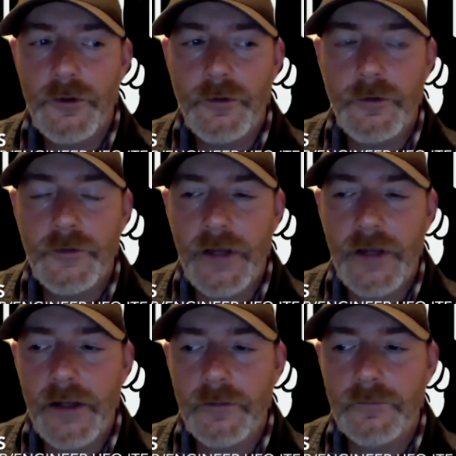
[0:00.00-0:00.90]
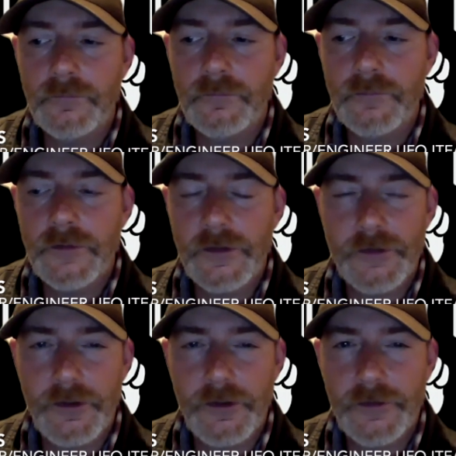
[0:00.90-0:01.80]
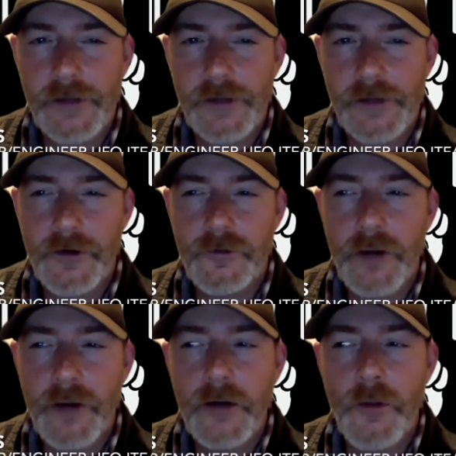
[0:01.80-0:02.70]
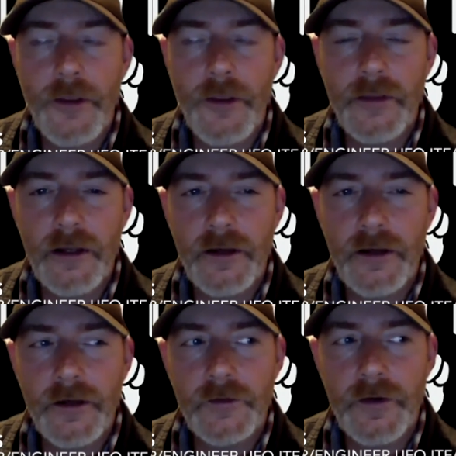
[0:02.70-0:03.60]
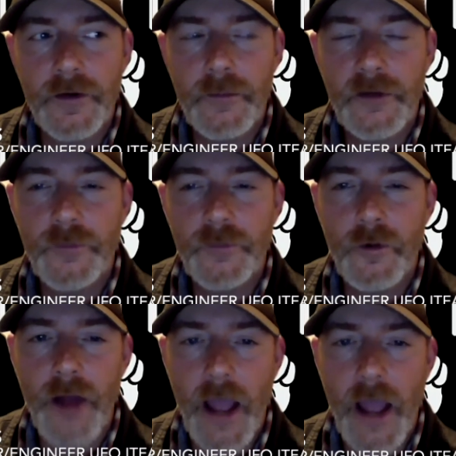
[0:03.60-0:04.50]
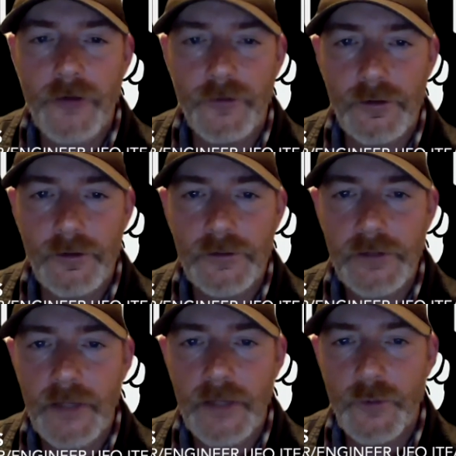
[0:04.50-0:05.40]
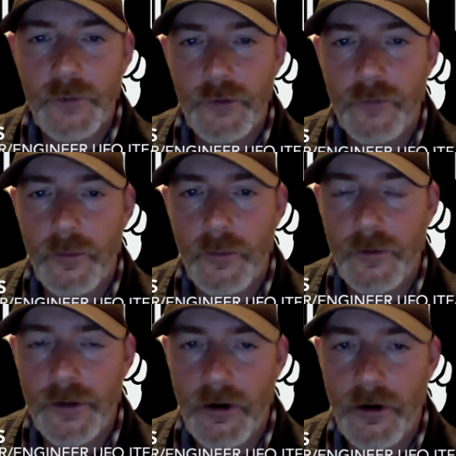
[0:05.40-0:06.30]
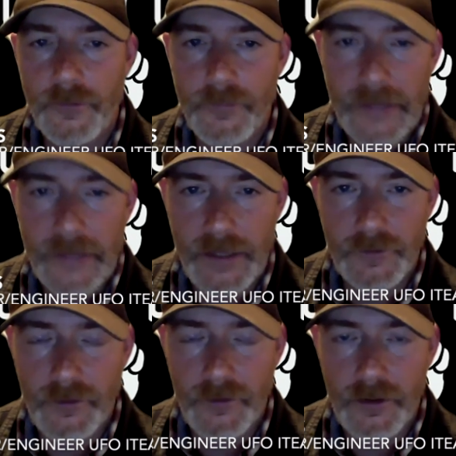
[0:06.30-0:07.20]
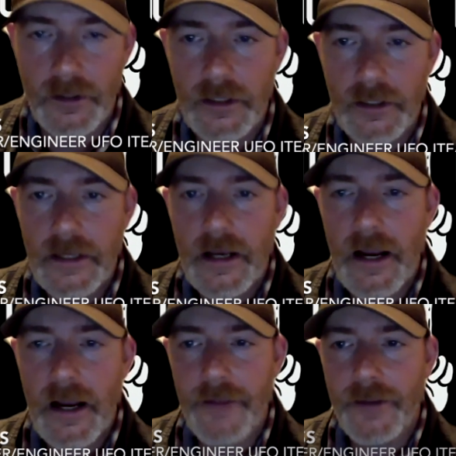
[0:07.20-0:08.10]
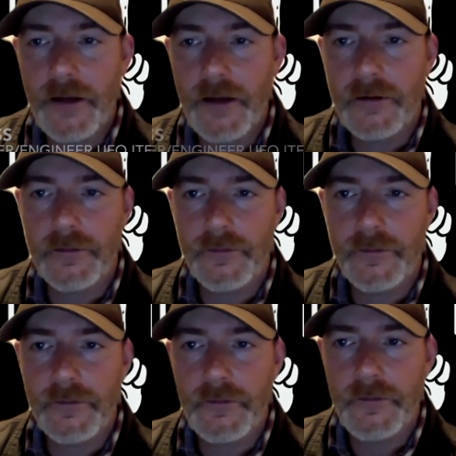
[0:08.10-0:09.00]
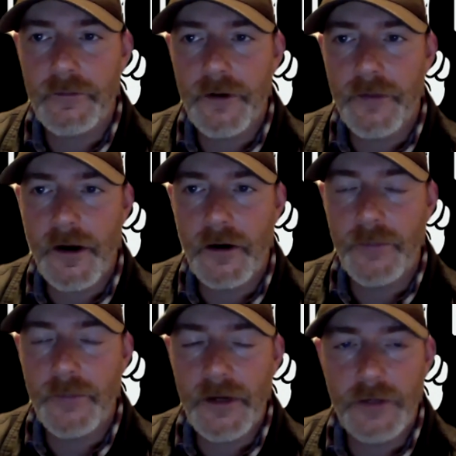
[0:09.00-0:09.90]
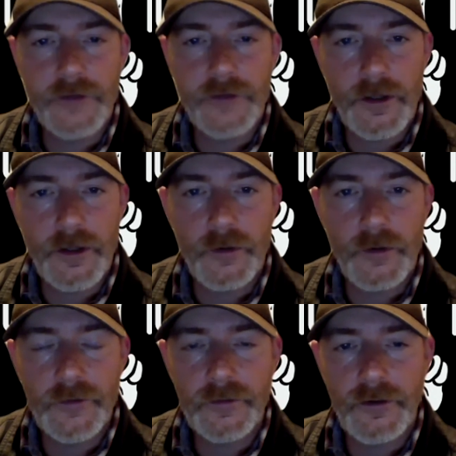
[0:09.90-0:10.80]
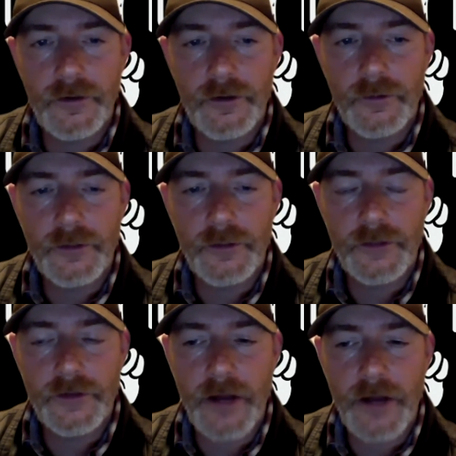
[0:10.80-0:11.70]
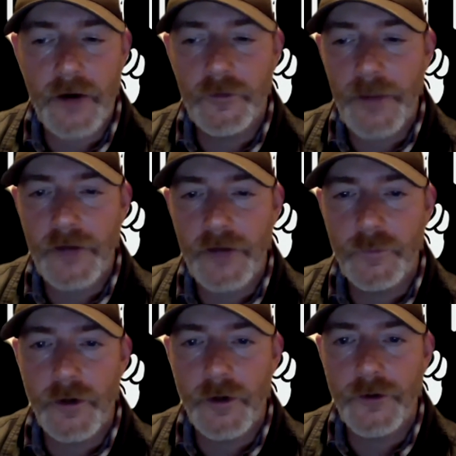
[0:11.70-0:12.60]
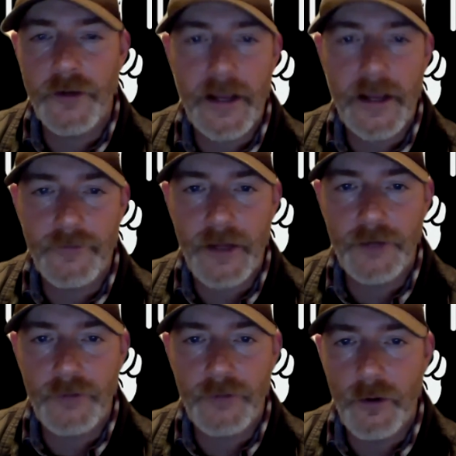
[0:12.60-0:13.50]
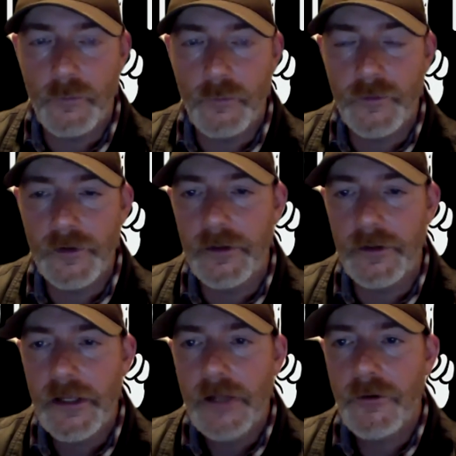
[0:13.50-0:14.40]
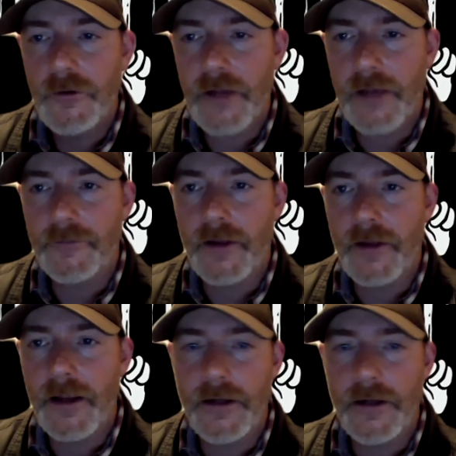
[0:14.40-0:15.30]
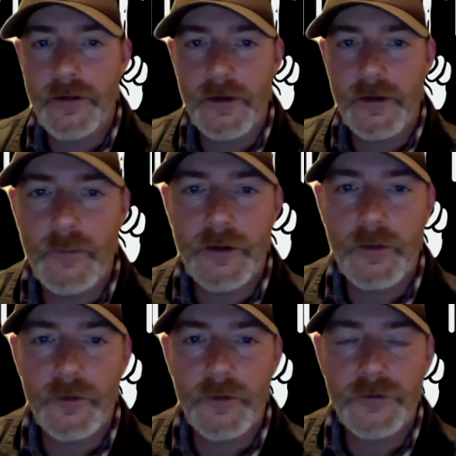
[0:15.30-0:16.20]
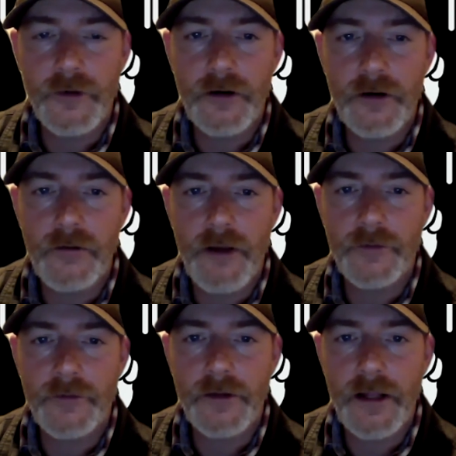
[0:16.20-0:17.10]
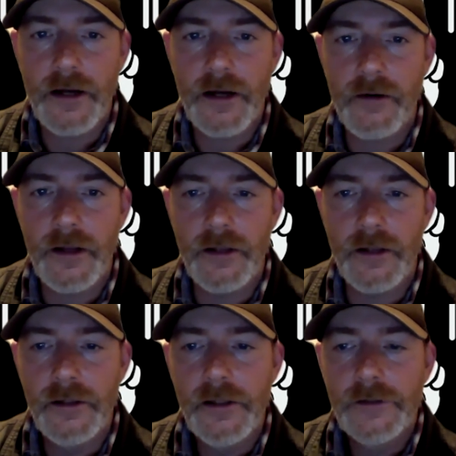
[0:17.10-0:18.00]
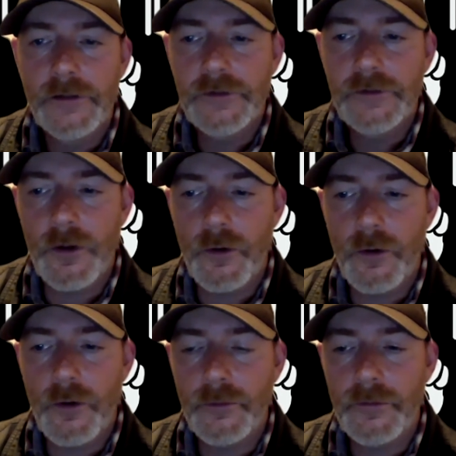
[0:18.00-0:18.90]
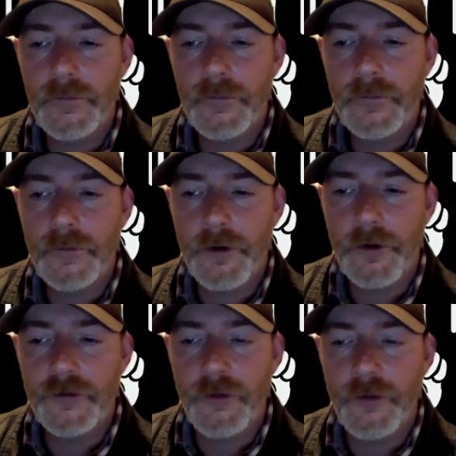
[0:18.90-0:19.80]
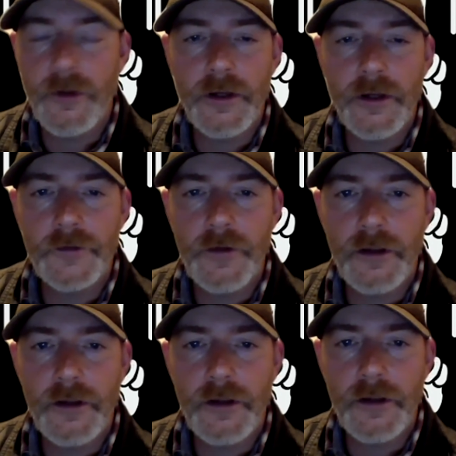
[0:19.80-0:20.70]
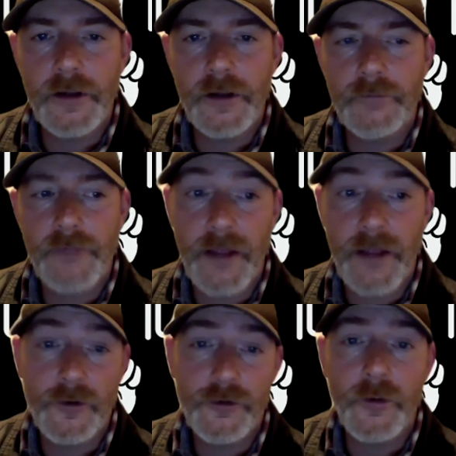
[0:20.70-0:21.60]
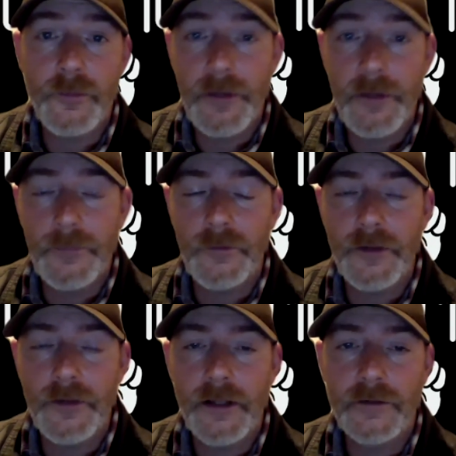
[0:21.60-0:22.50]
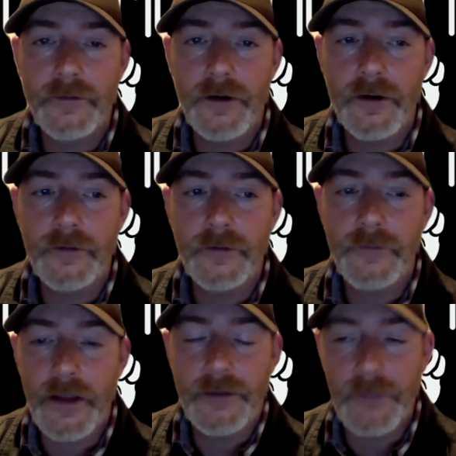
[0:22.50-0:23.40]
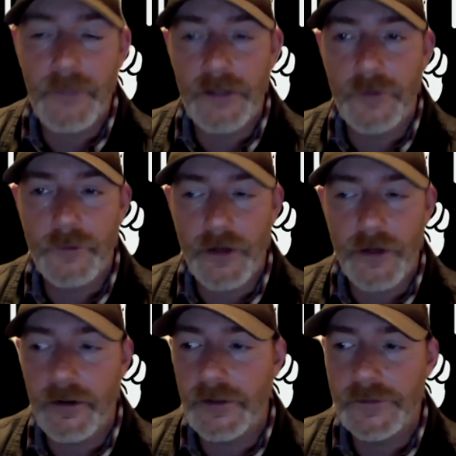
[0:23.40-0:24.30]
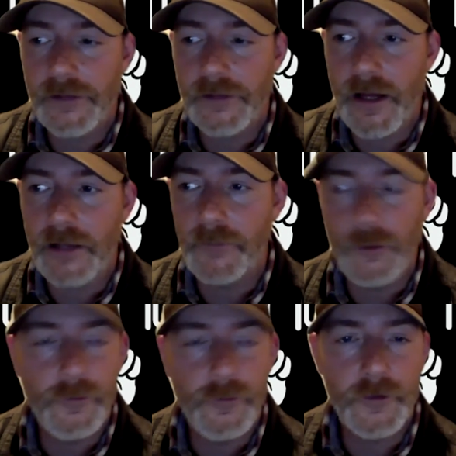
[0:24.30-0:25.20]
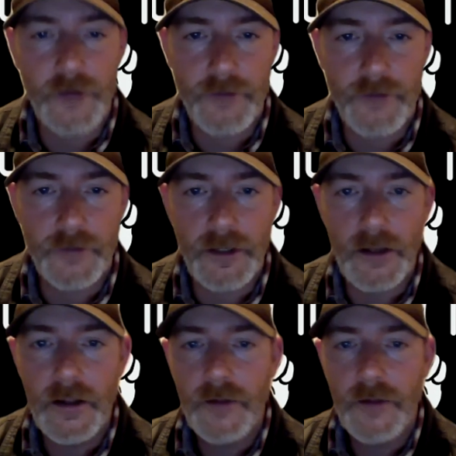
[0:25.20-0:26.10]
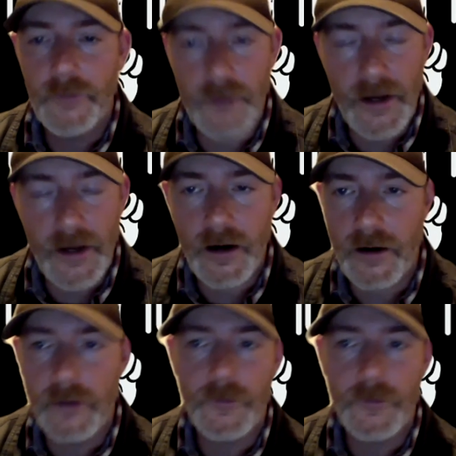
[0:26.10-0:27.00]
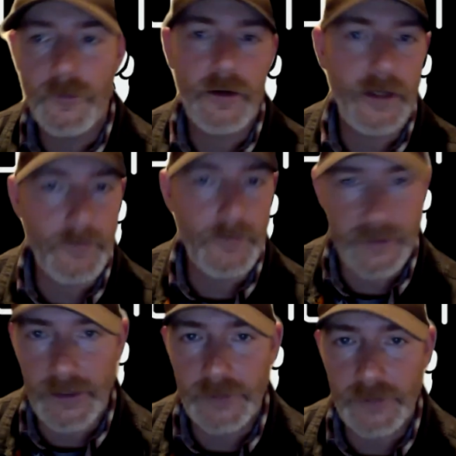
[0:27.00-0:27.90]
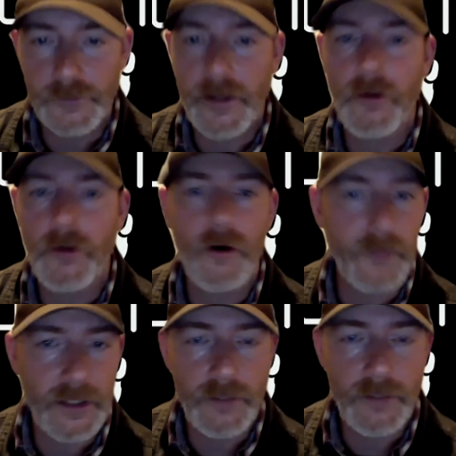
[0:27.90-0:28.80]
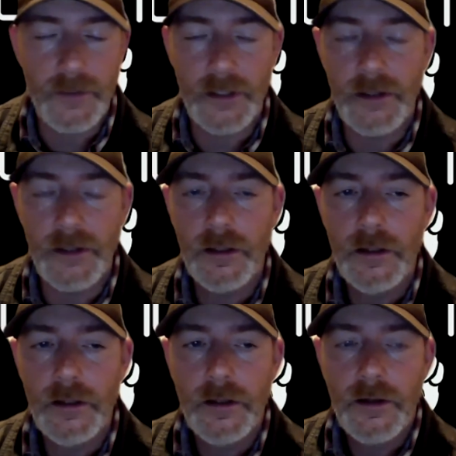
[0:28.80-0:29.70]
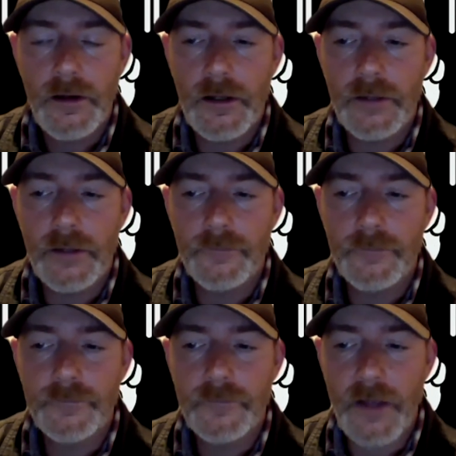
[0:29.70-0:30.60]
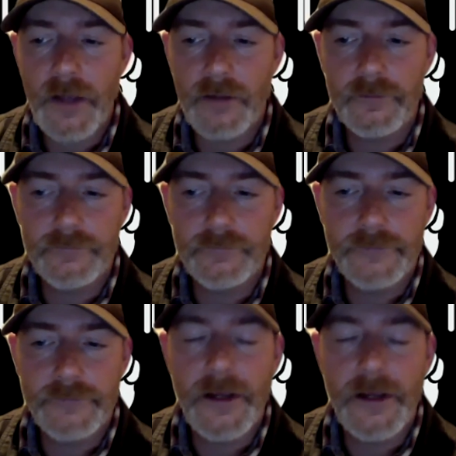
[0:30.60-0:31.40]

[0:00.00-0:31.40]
say it's a serious safety issue. I don't think that it is. They're much more agile and maneuverable than our planes are. Mm-hmm. I think they're there because they know it's an airspace where you can't fly drones and you can't fly anything commercial aircraft in that area. So they're showing us that, and they're showing people that they can be in those areas and maneuver safely through the air without hitting planes, without harming anybody. Yeah.